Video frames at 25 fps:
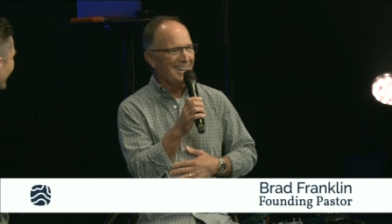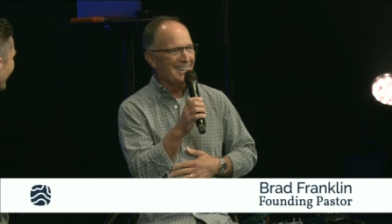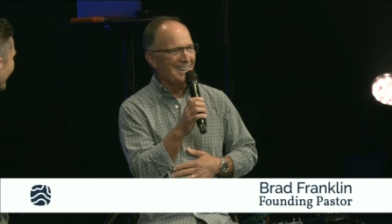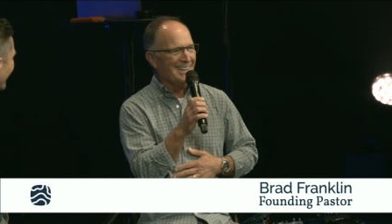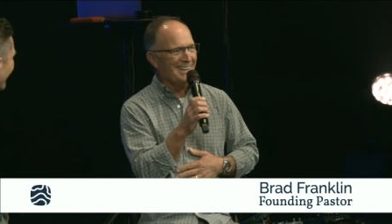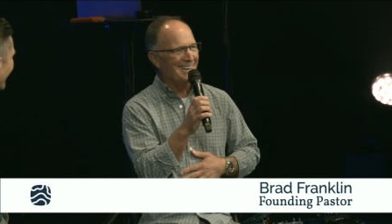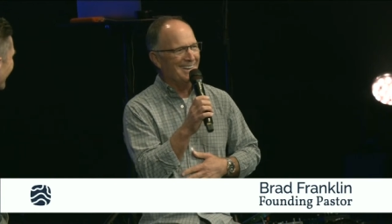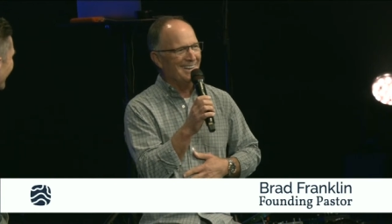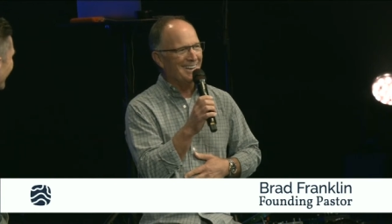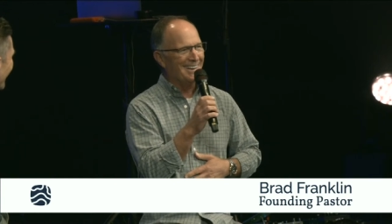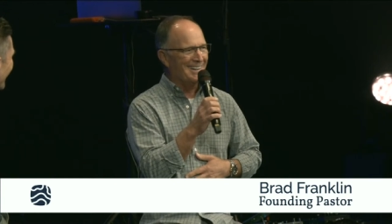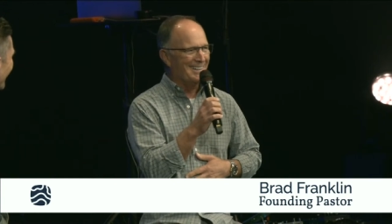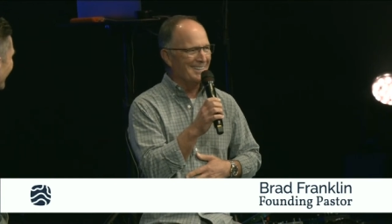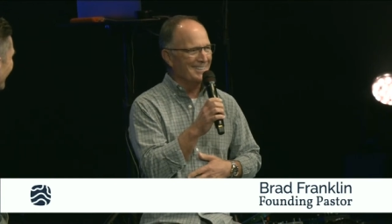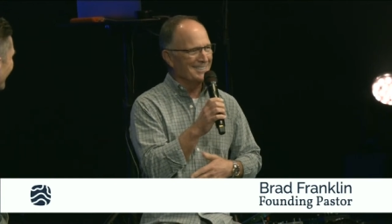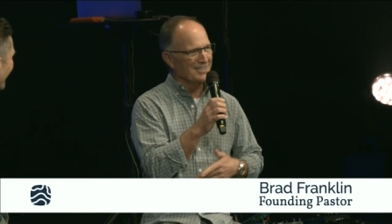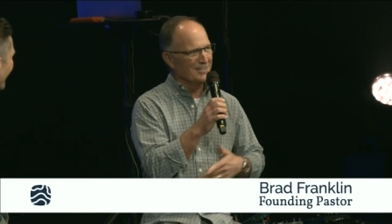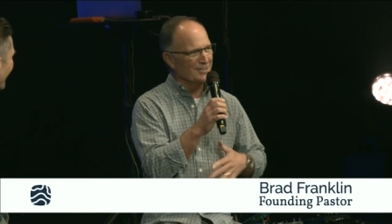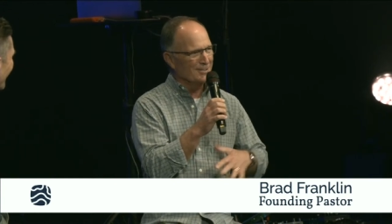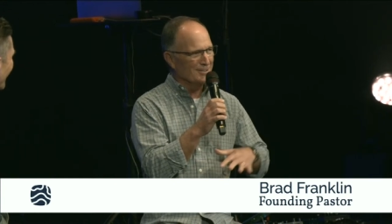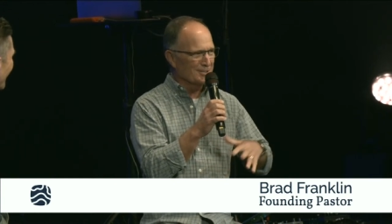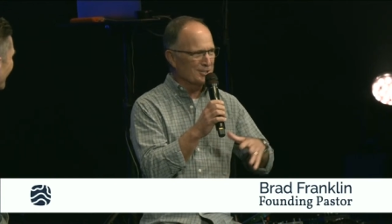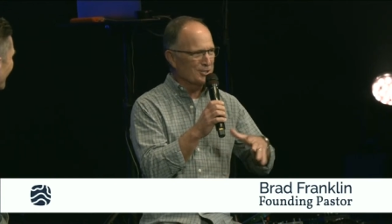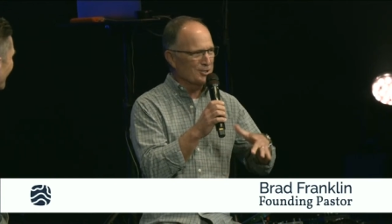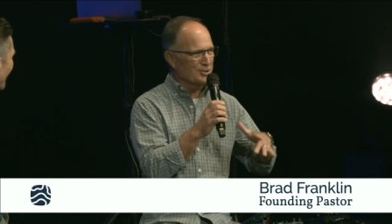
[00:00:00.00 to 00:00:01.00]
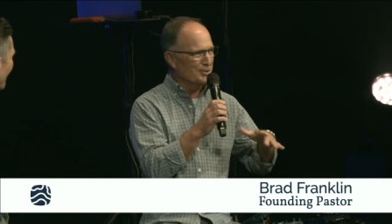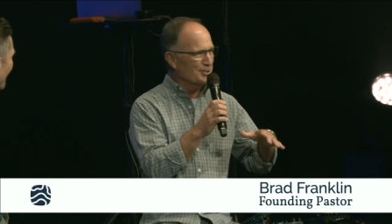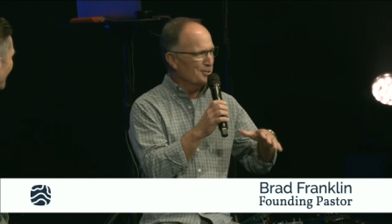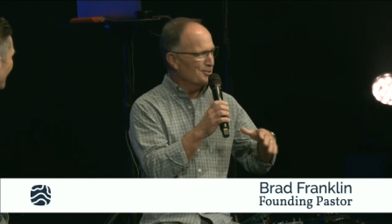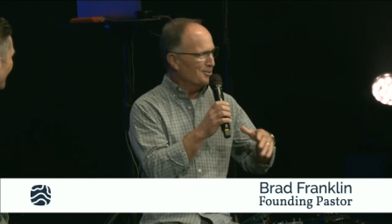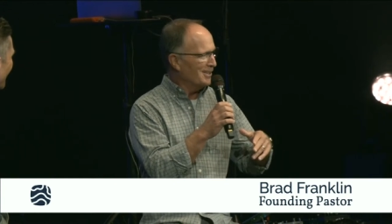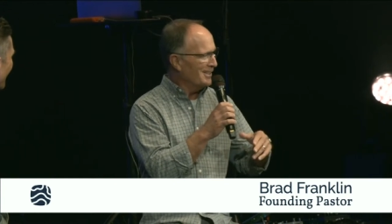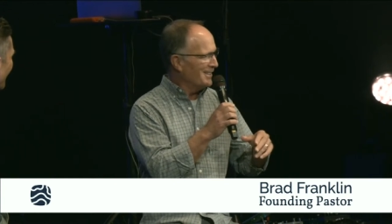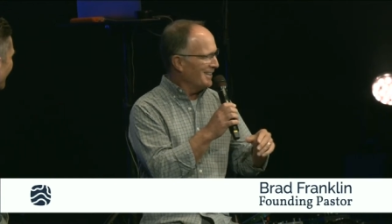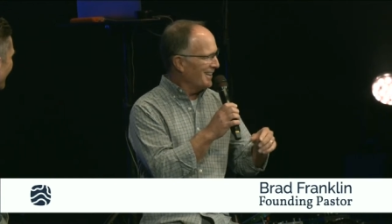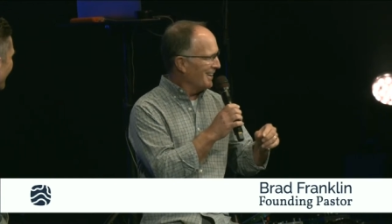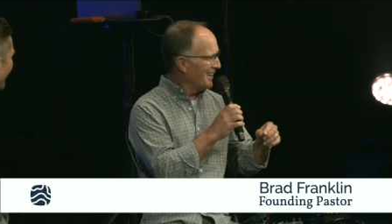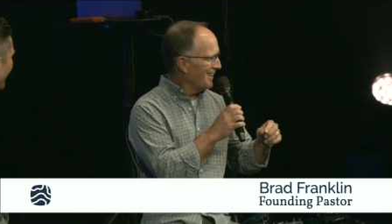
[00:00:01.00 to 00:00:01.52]
uh, little
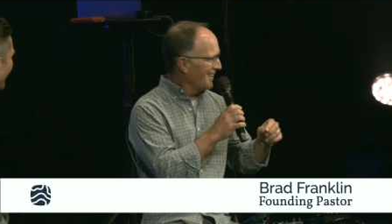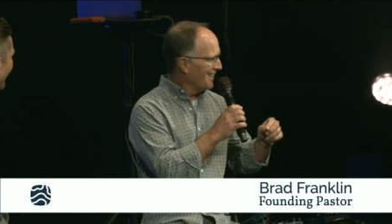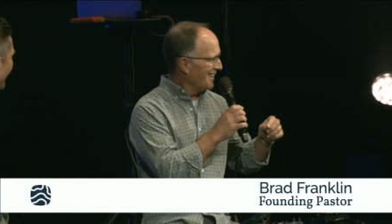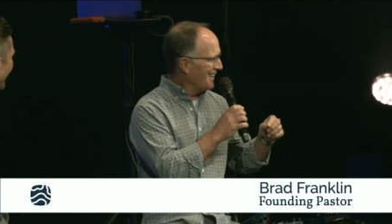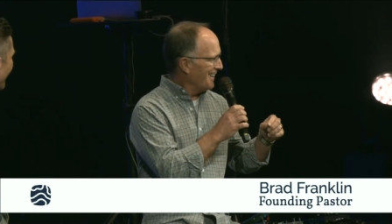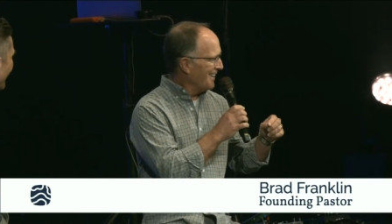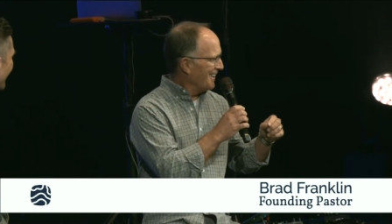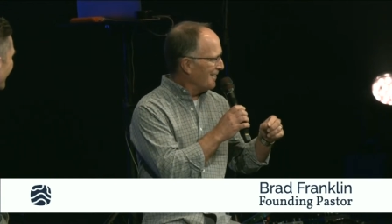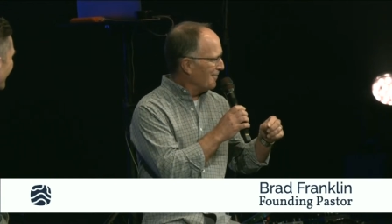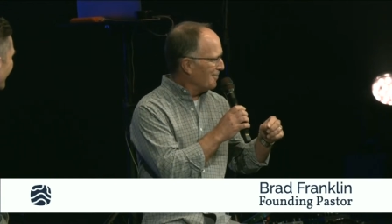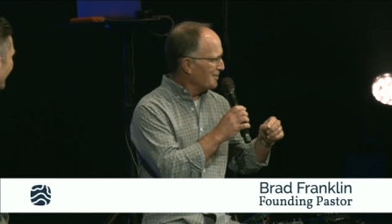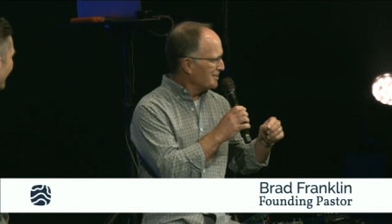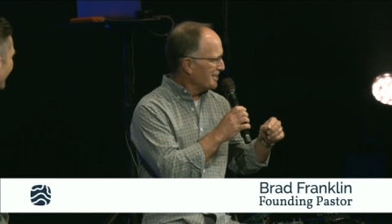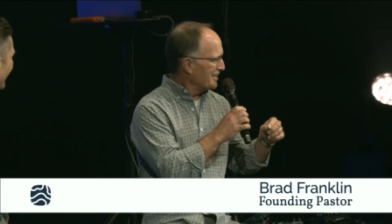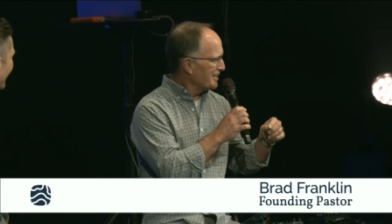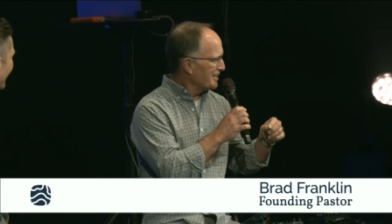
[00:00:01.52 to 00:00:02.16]
surgery there. Uh, wasn't